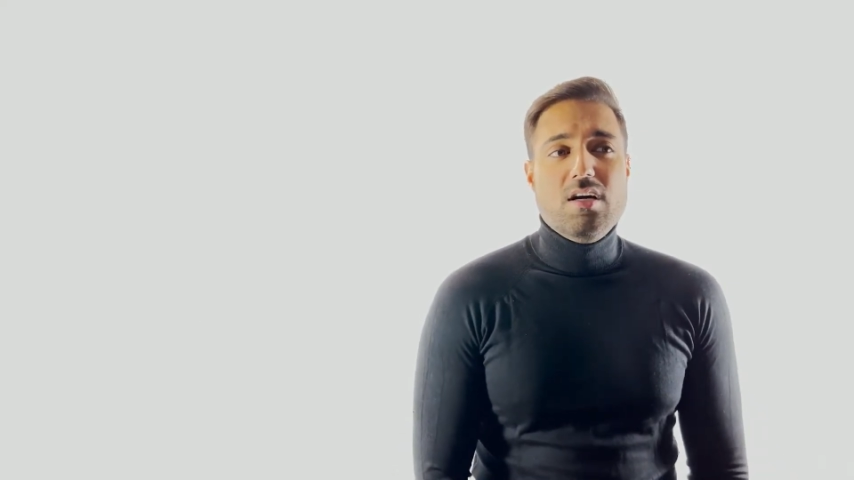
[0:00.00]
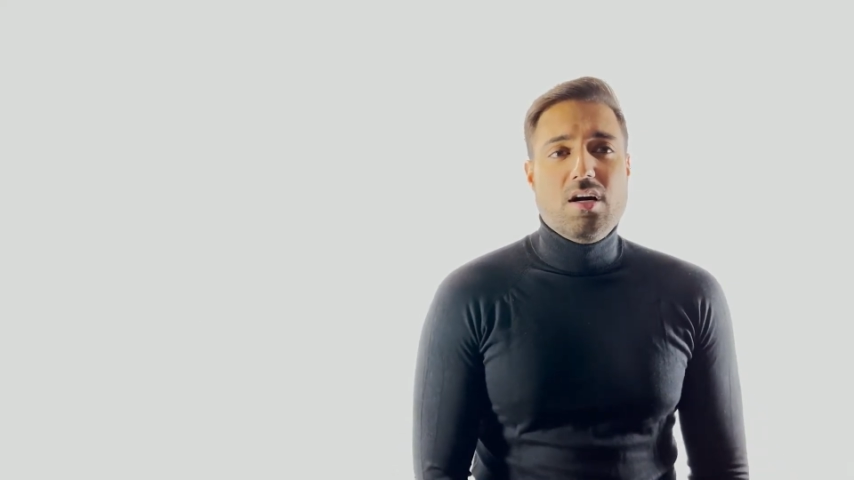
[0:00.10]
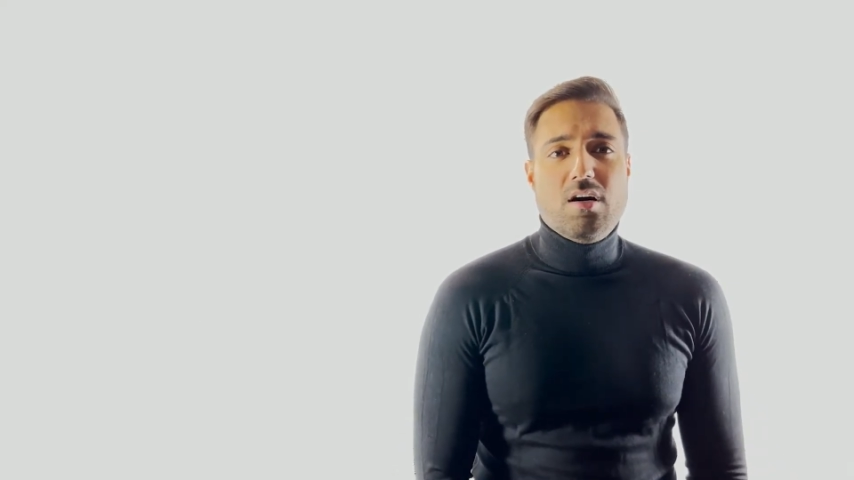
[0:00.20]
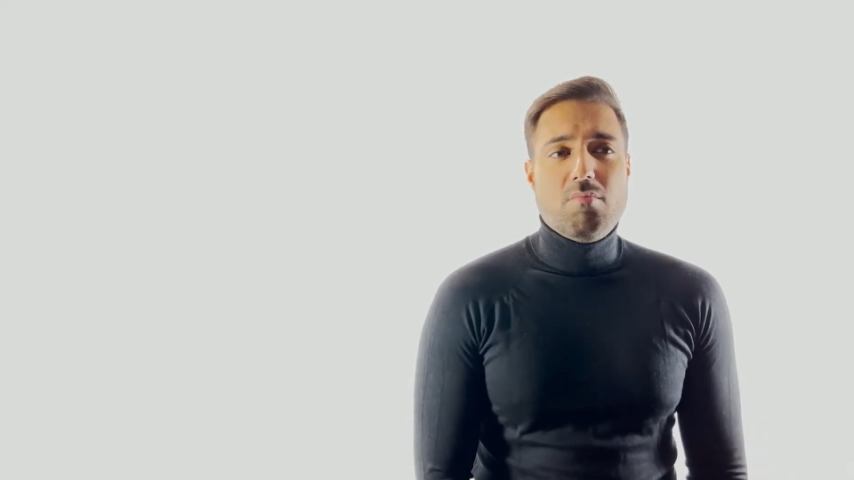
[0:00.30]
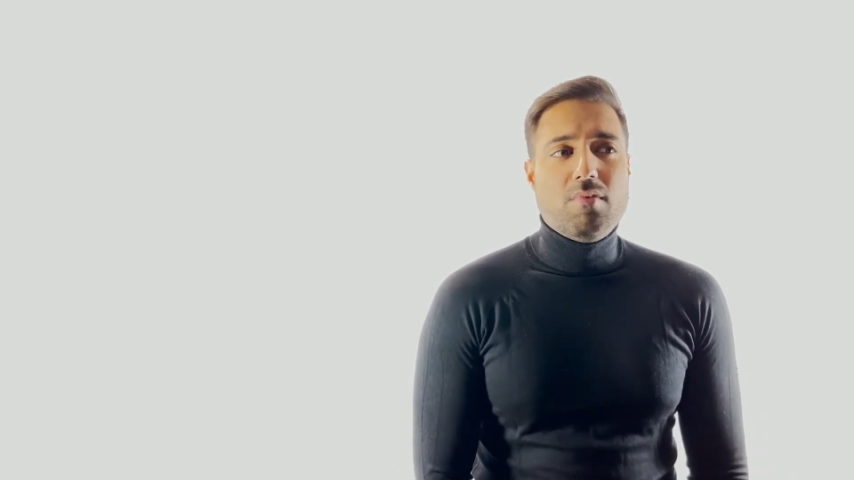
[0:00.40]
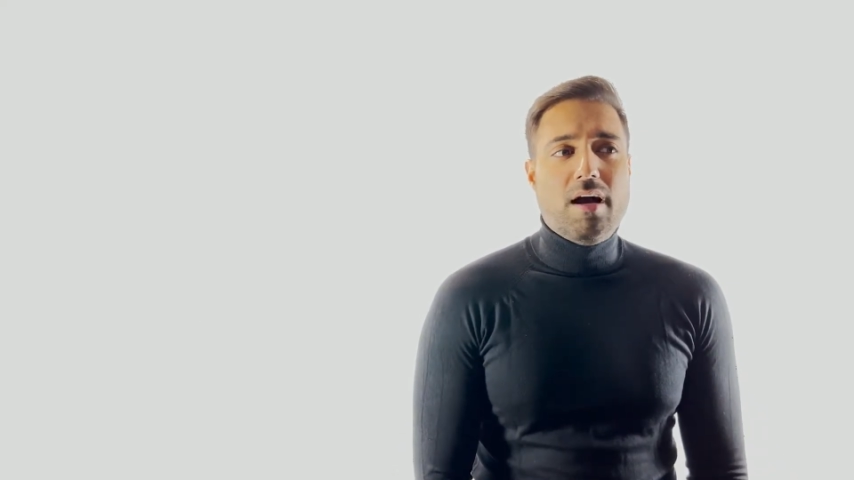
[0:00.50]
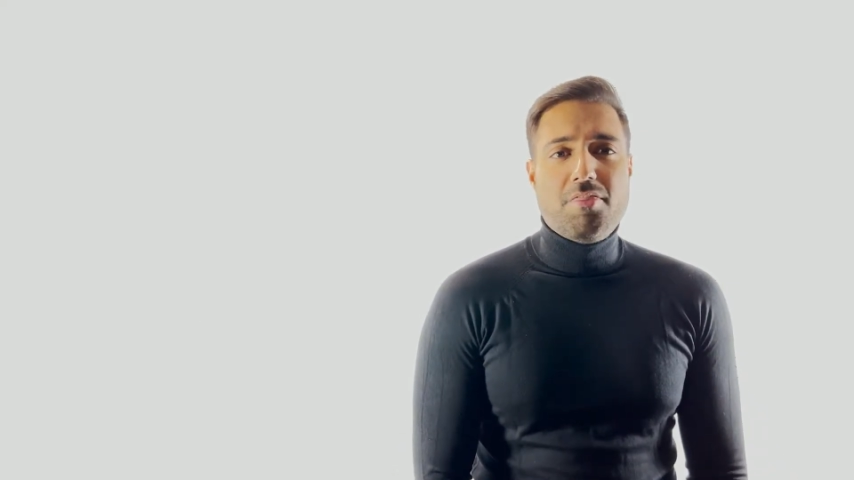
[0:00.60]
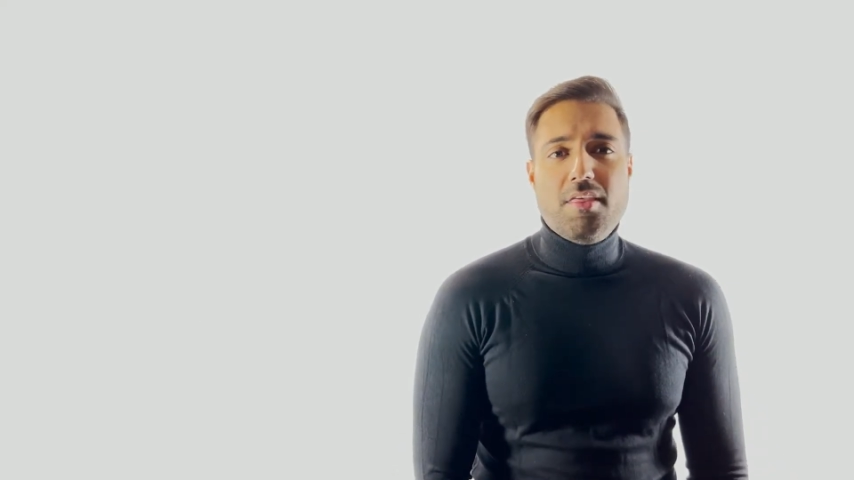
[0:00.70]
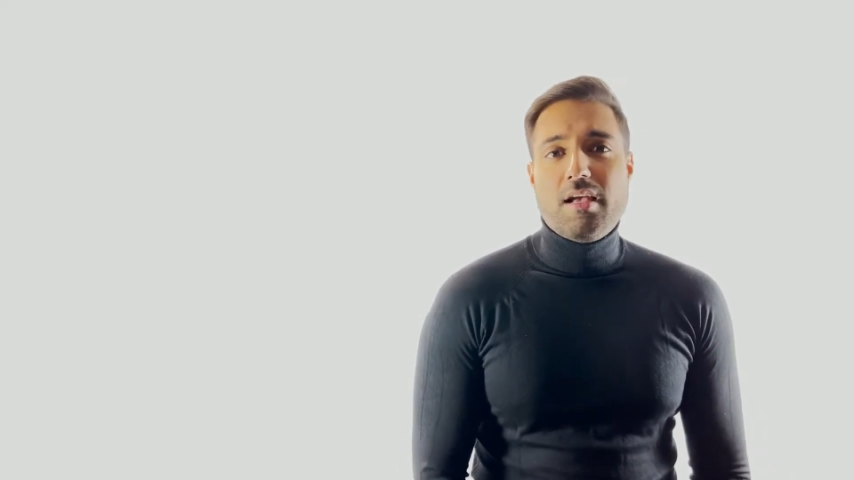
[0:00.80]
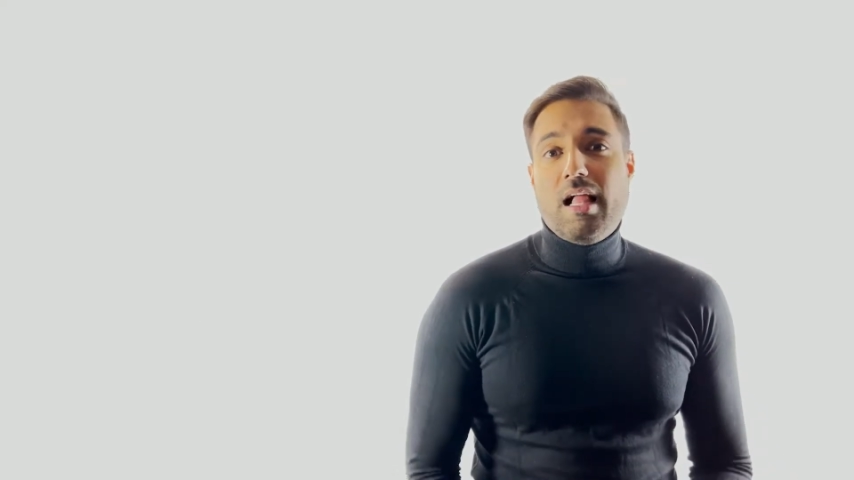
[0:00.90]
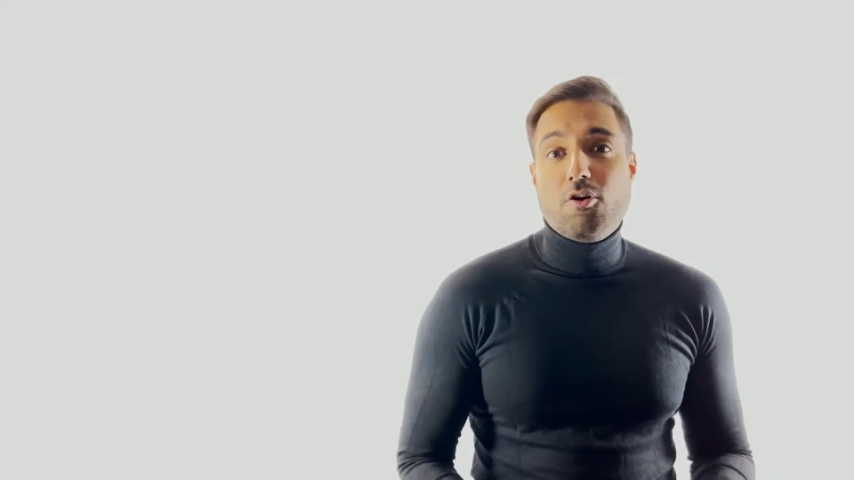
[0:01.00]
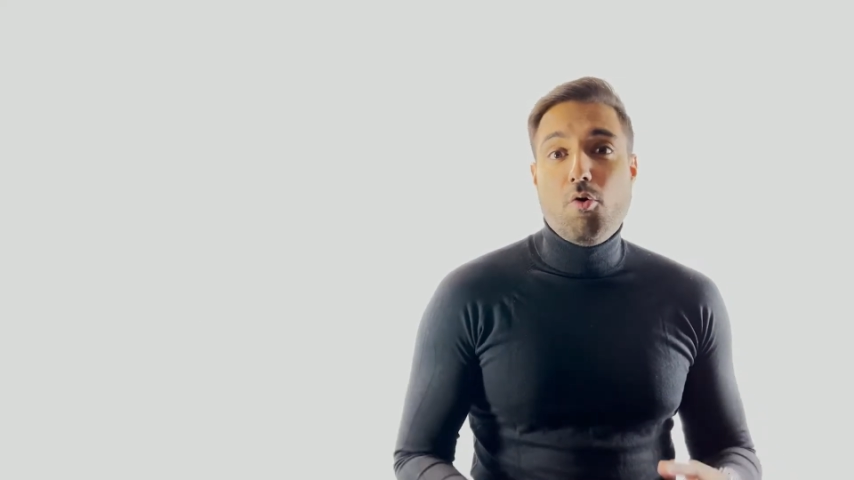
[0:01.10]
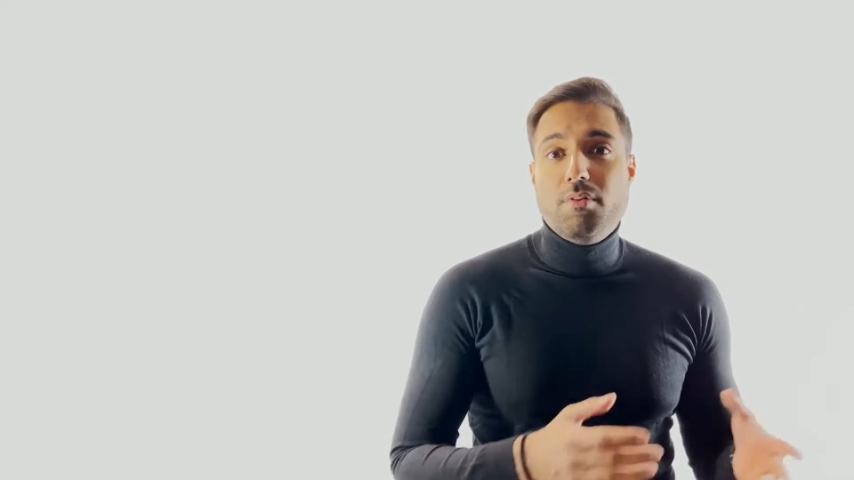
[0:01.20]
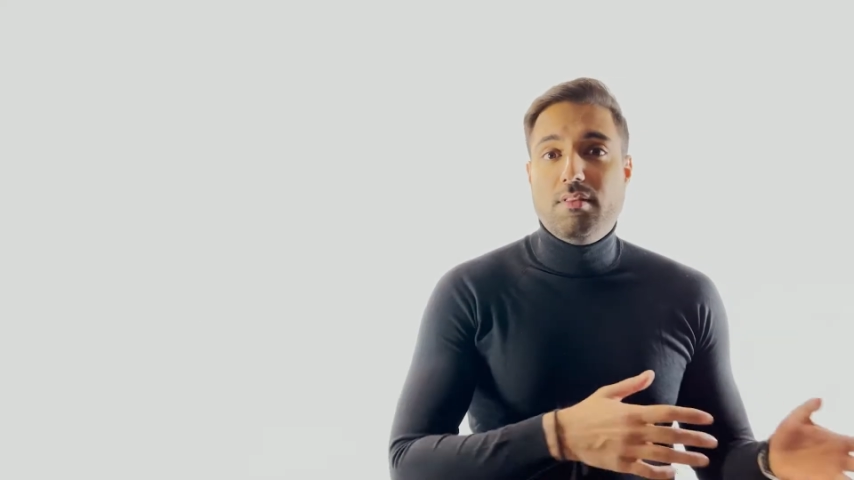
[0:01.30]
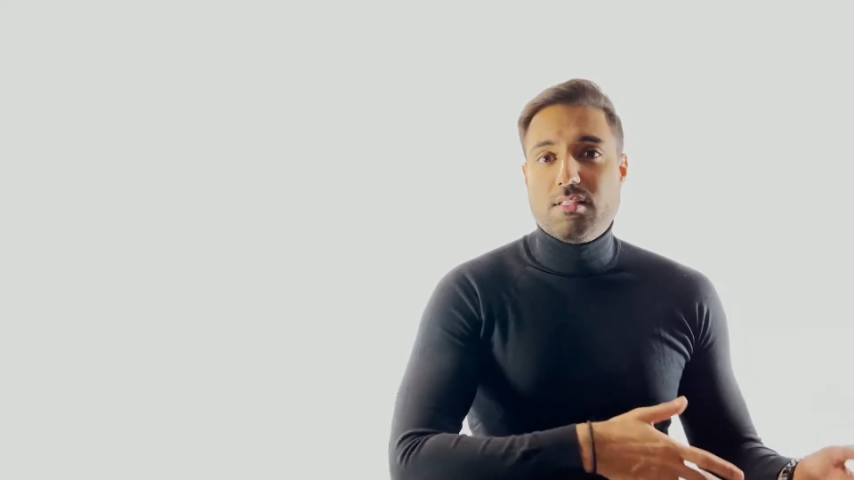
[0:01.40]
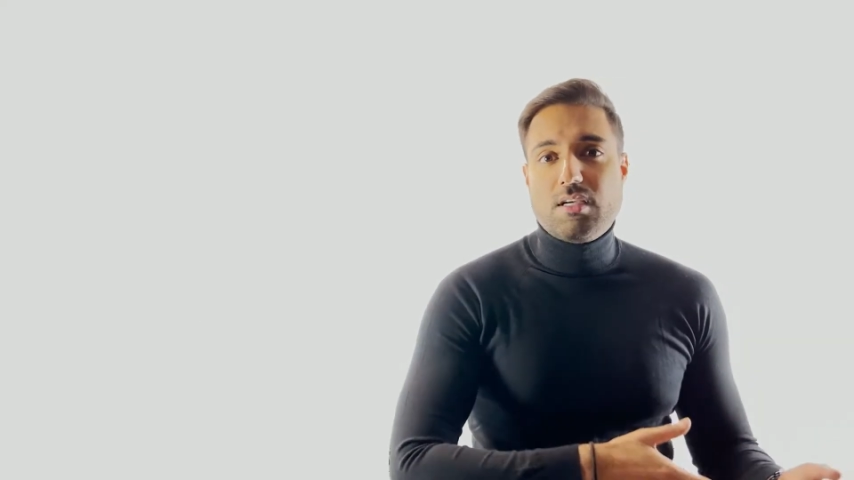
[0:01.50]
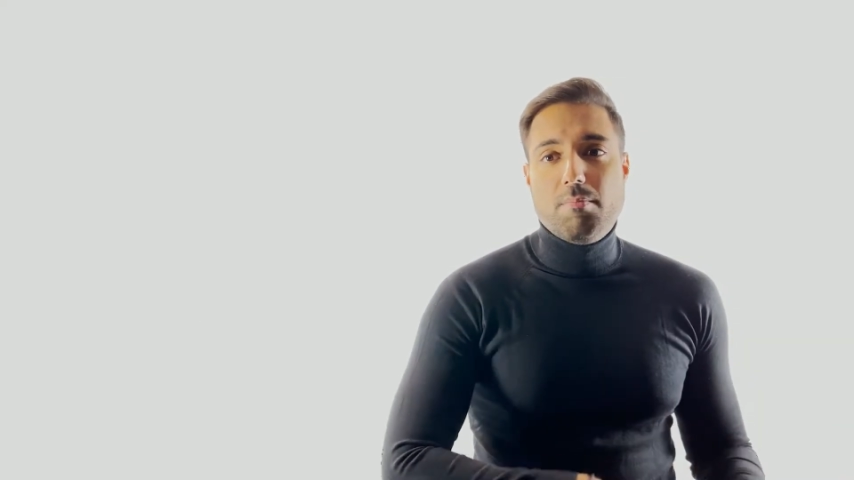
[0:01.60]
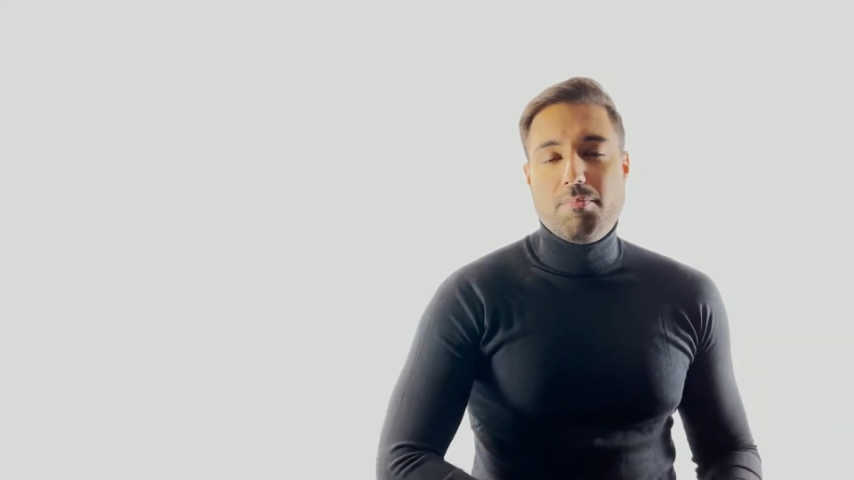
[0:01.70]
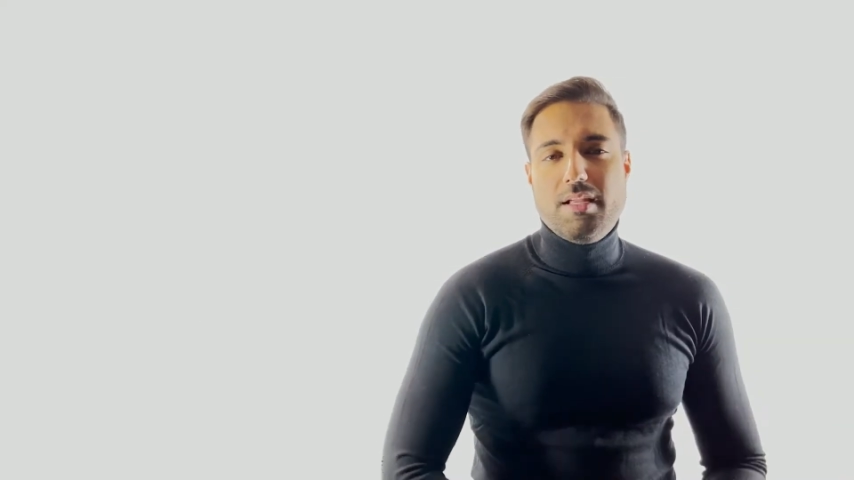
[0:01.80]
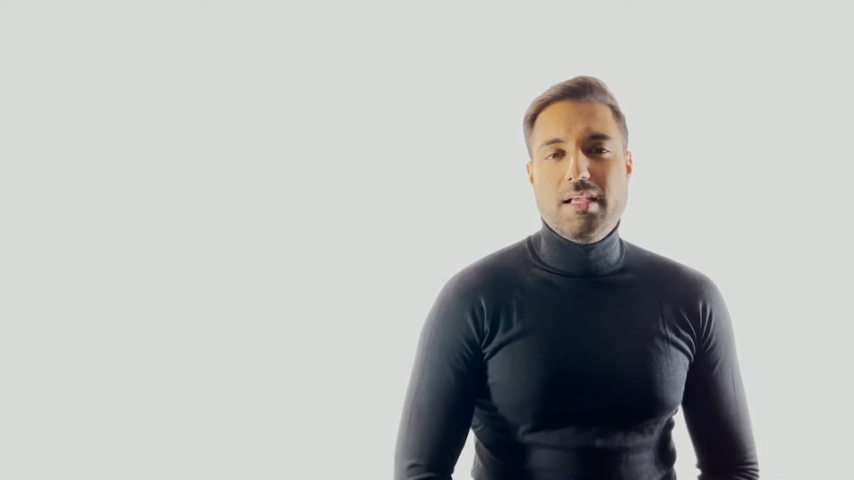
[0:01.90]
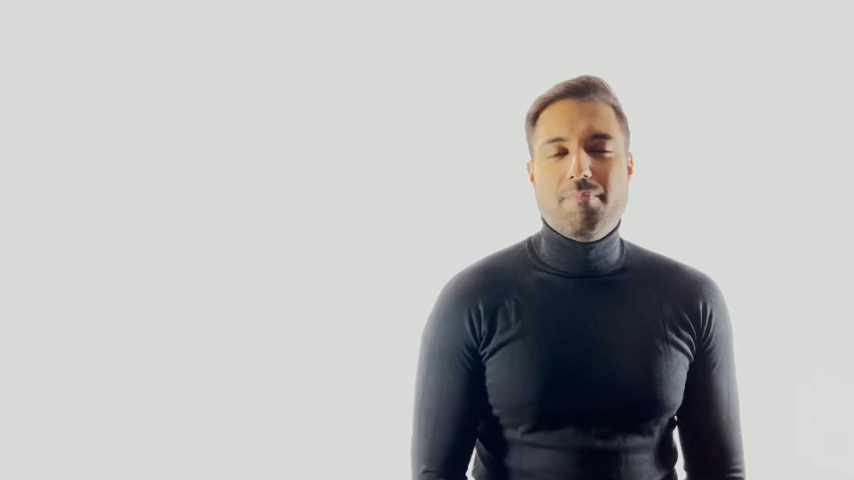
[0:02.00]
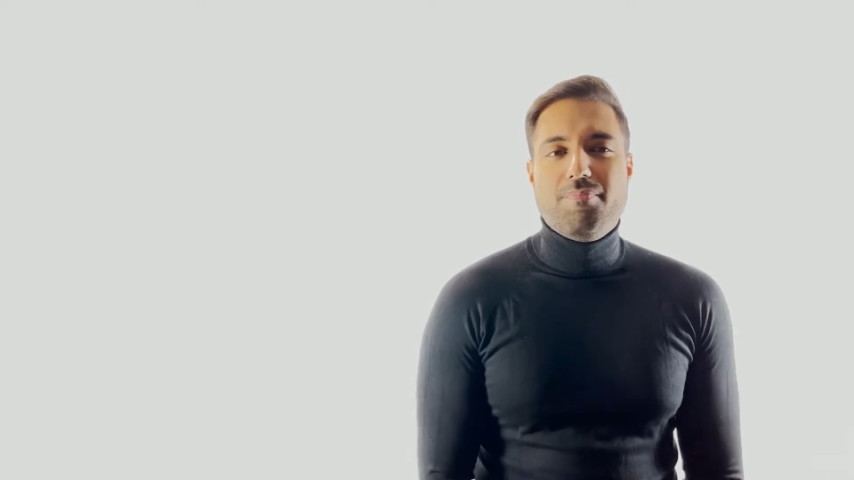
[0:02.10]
I think I'll go with this company.